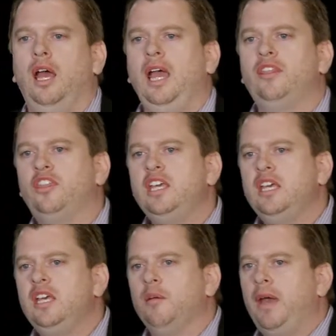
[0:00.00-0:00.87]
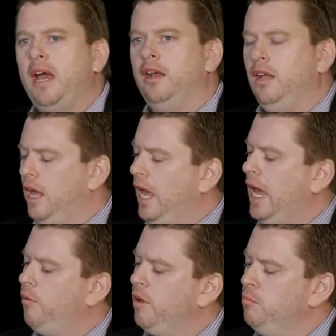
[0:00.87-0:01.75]
And thinking about
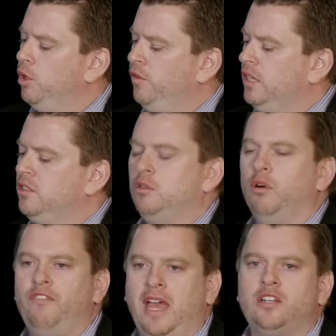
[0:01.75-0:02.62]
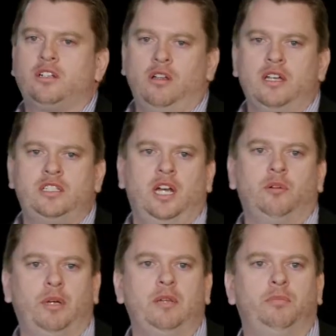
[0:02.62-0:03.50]
how we are we moving to evangelize
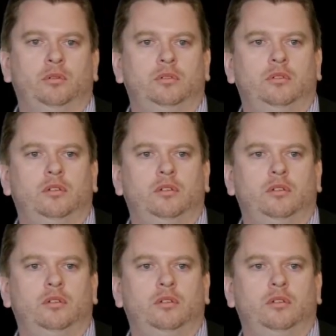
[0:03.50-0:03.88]
young people?